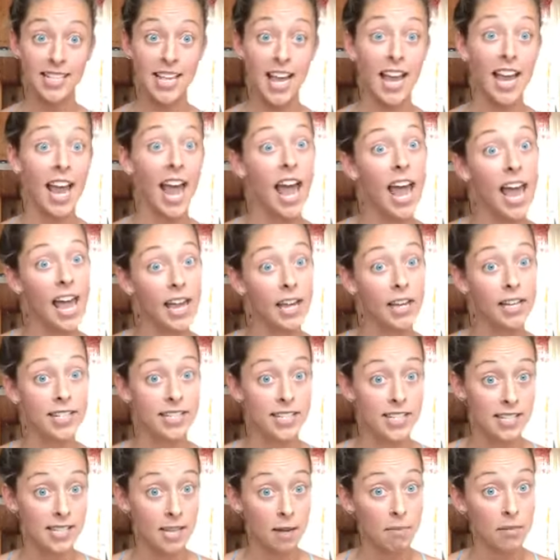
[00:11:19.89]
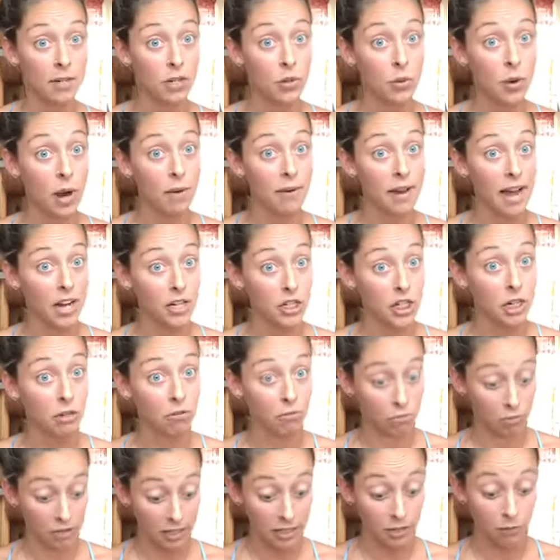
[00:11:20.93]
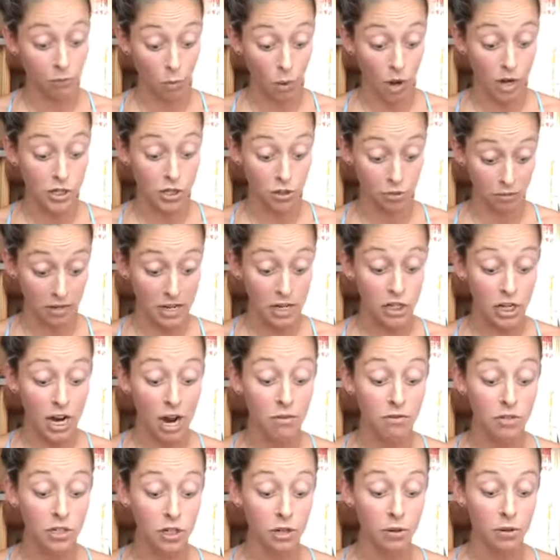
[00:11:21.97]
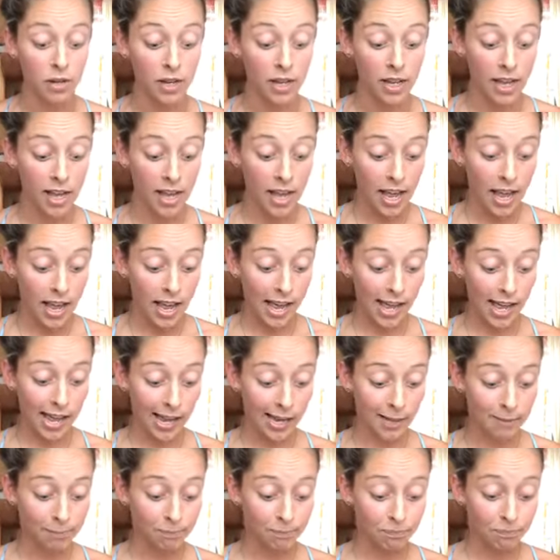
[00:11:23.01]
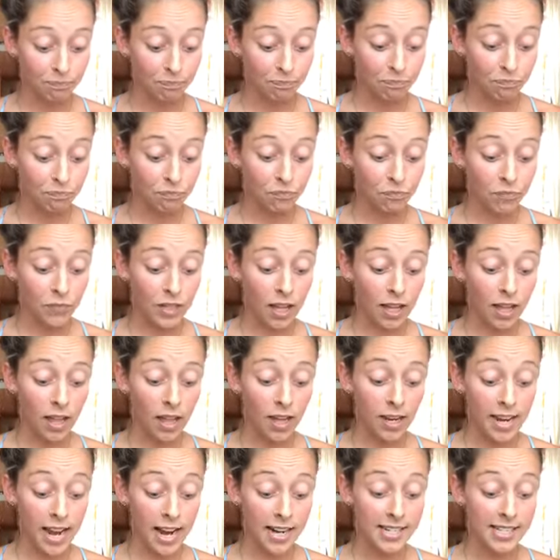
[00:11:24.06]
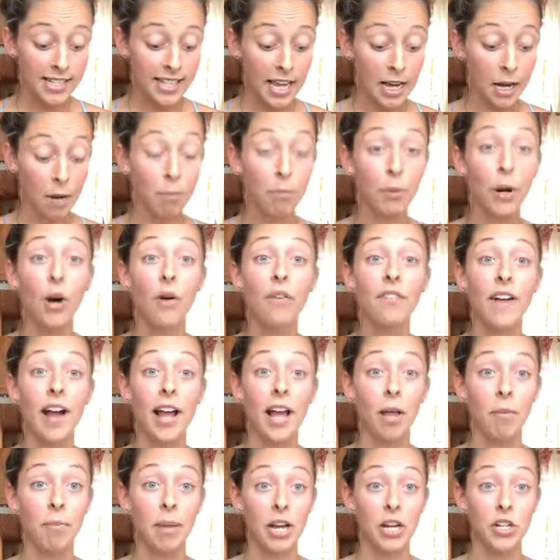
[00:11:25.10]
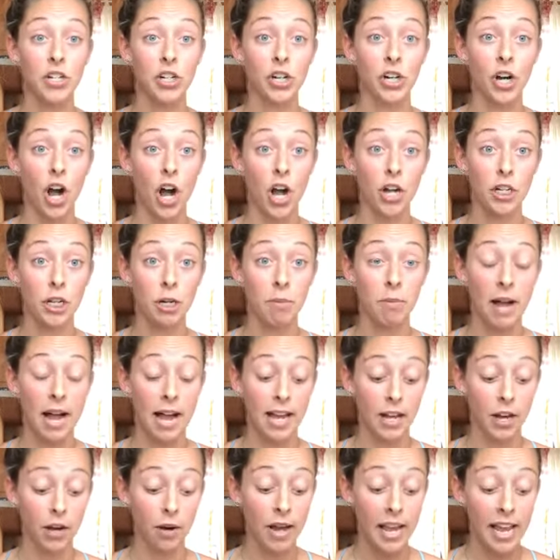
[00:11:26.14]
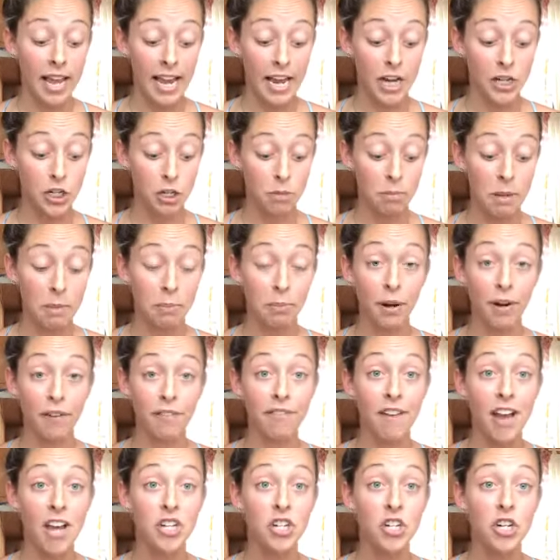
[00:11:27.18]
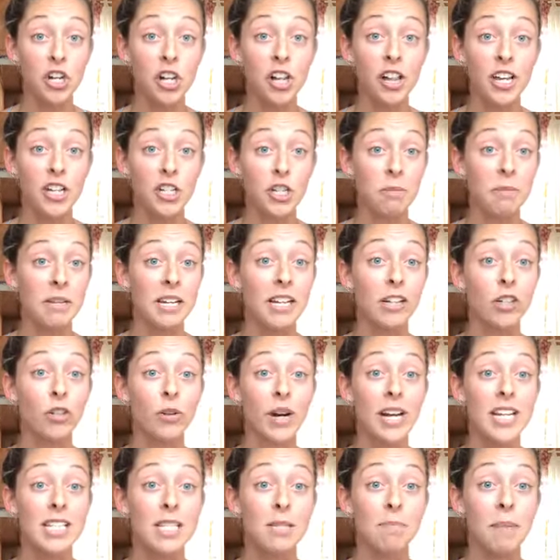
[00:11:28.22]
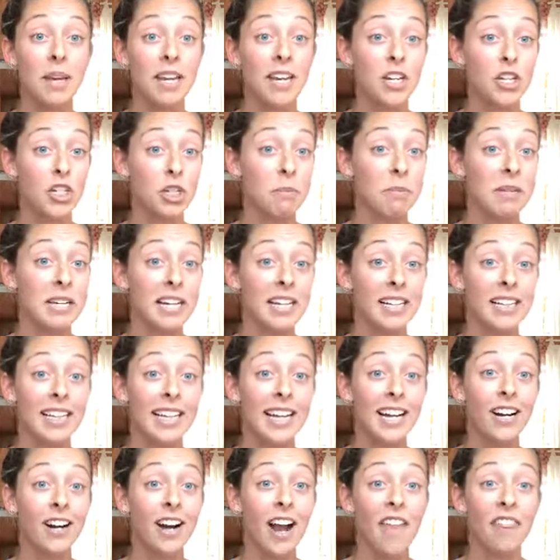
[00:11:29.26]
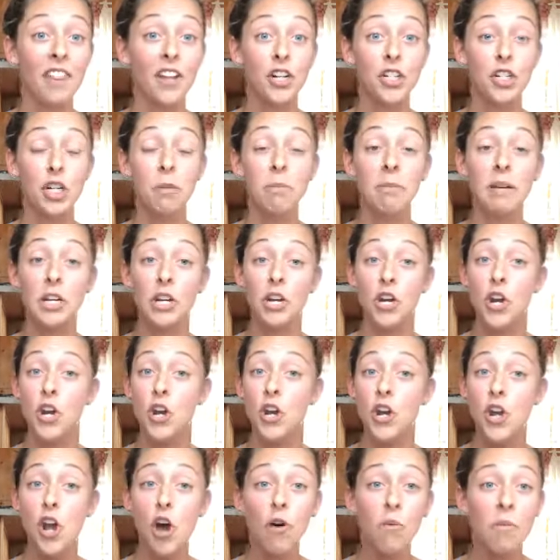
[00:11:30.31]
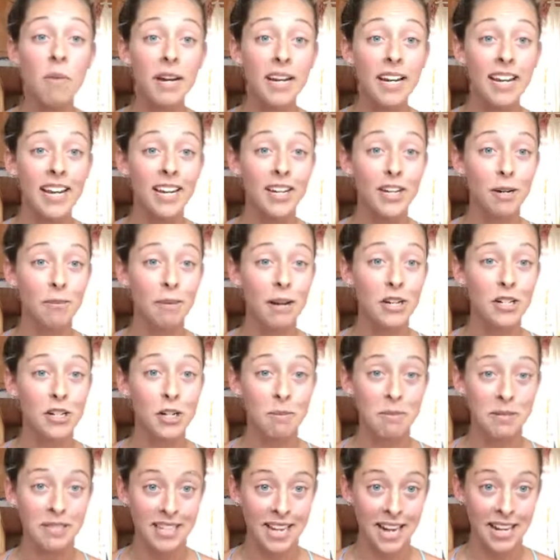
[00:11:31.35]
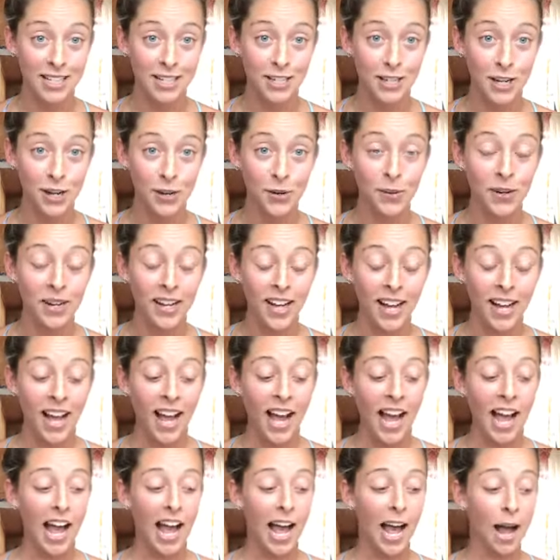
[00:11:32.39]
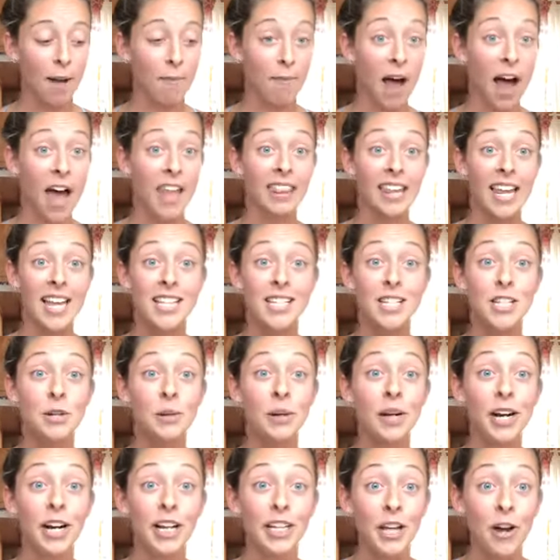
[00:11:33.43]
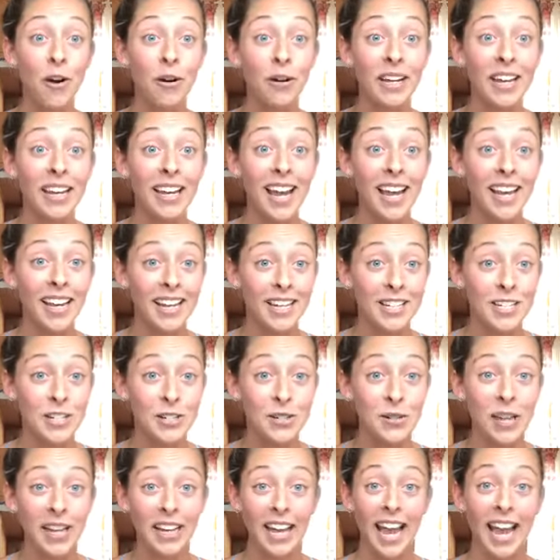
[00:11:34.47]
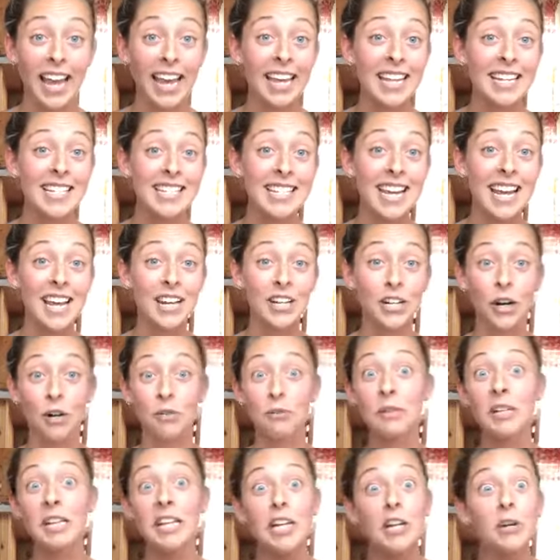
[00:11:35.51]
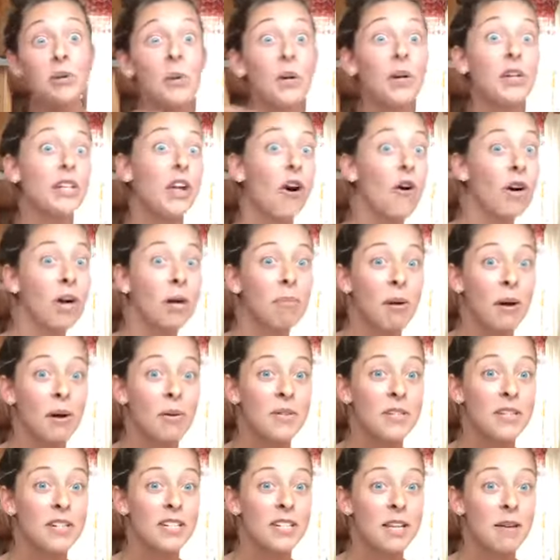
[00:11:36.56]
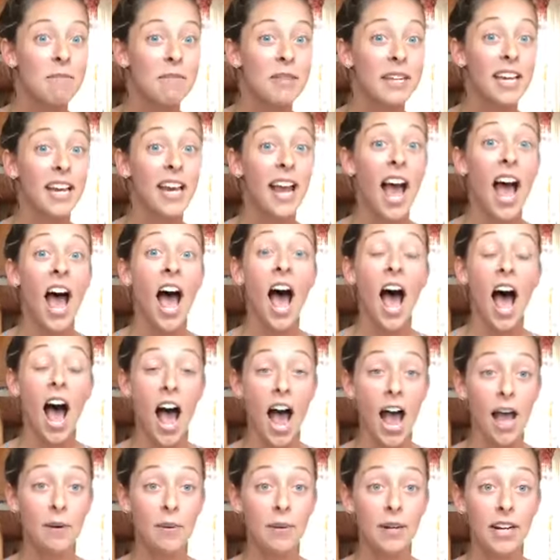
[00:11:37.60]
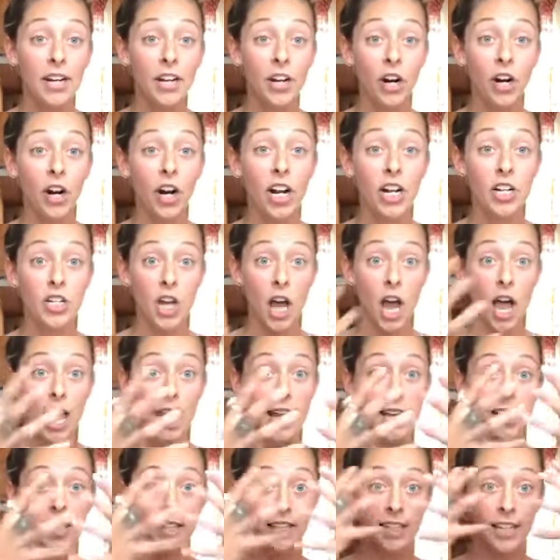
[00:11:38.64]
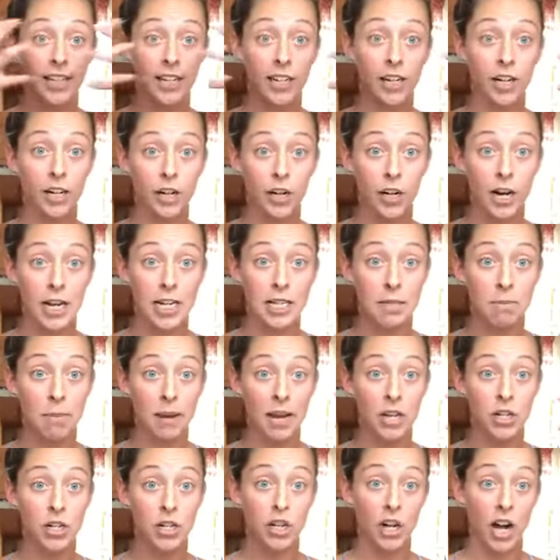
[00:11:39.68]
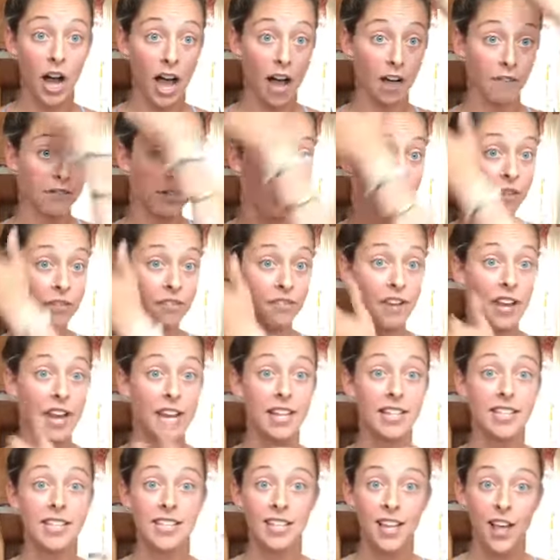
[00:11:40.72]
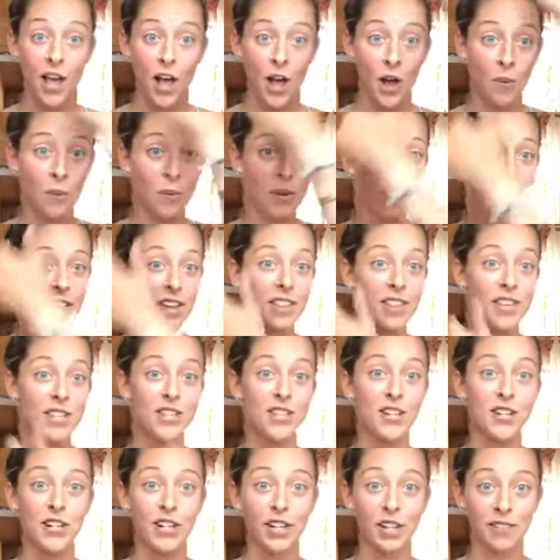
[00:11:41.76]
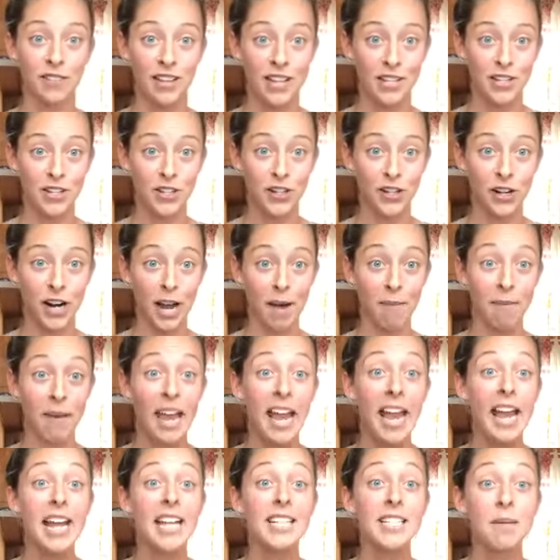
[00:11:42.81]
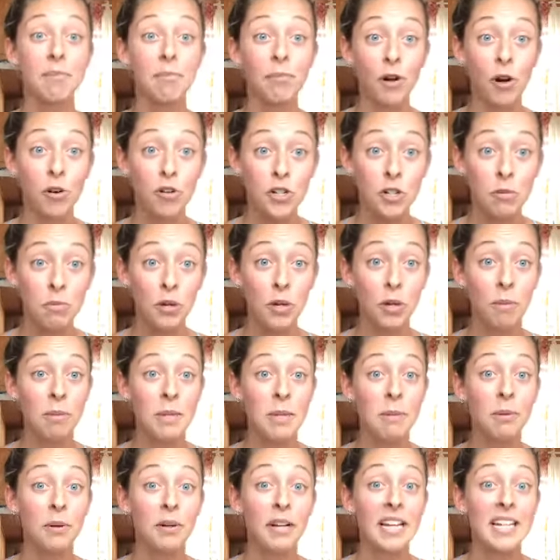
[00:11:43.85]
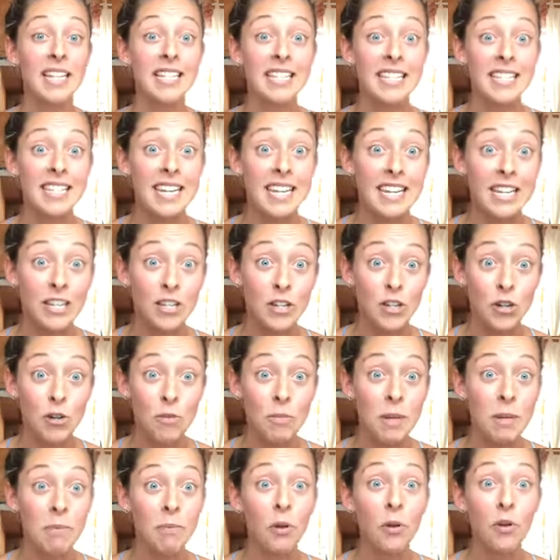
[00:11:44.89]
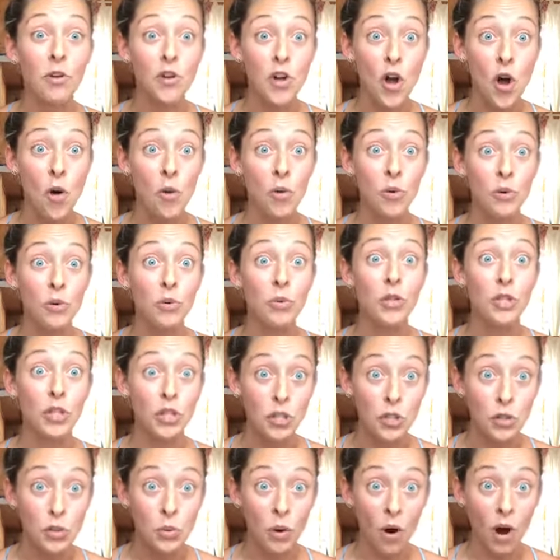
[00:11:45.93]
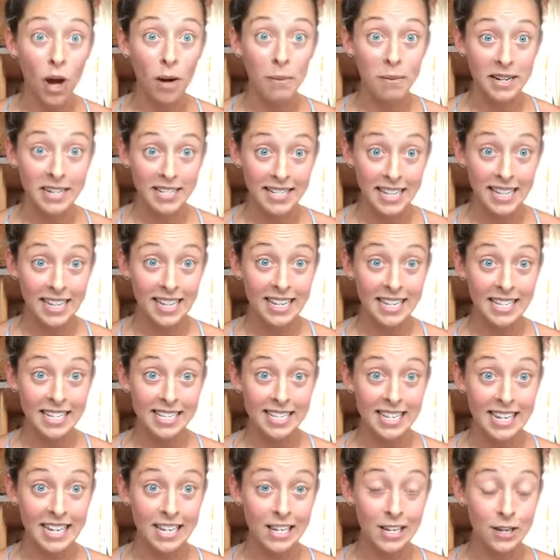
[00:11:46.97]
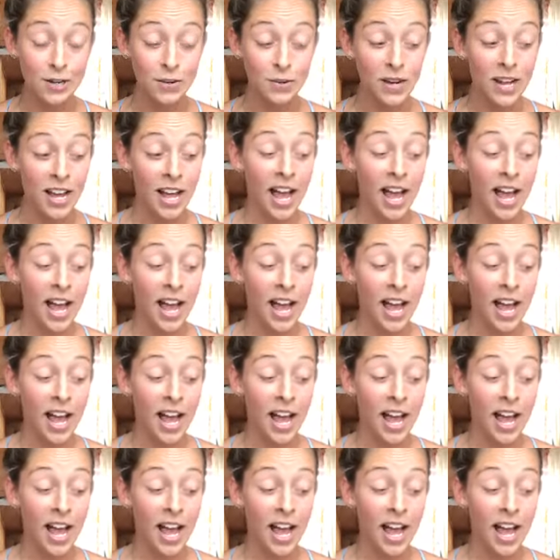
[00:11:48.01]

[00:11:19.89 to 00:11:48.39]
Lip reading: Say, hey, is this somebody who I would actually want to reach out to? Next thing, profile picture on your bio. It should be professional, it should be crisp, and it should be clear, and there should be nobody in your picture besides you. Unless you are a yogi and can do like a handstand or a really cool yoga pose or something, I would encourage a clear, crisp picture of your face within the circle of Instagram. It's approachable, people can see you, people know who you are because they can see you.